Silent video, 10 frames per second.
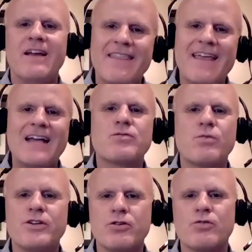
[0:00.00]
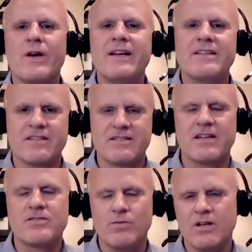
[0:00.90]
that's where your greatest
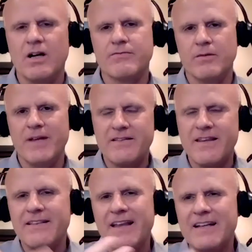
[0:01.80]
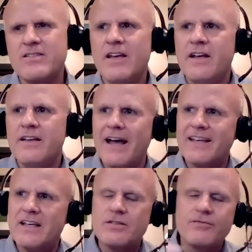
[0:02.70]
success will come from that that that's that i
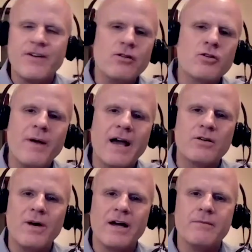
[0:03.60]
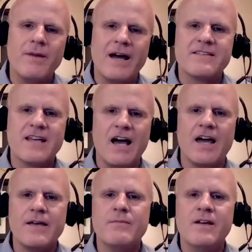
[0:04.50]
guess if i look back on my my
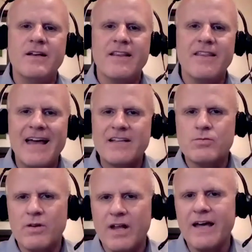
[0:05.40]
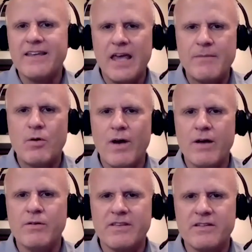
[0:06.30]
time that's what i came away
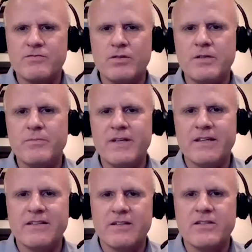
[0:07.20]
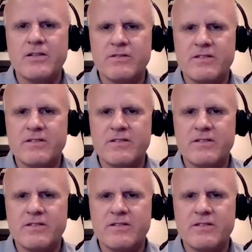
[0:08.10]
with as really being the secret to